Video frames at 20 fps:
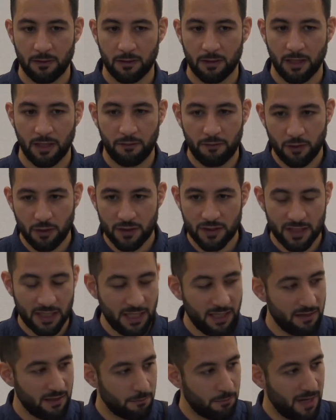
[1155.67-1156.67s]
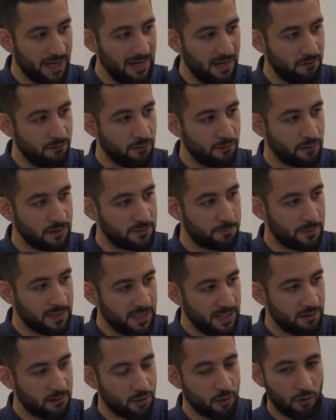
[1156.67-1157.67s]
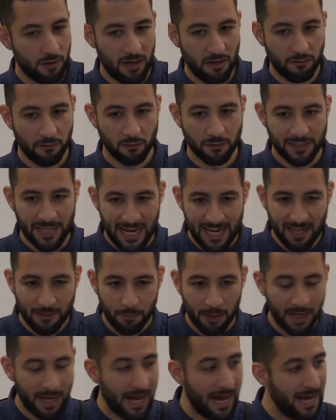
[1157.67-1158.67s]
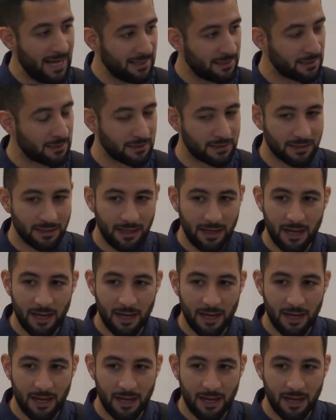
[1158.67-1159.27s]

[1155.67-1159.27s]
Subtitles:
If you see that my level is beneath your level, take my hand,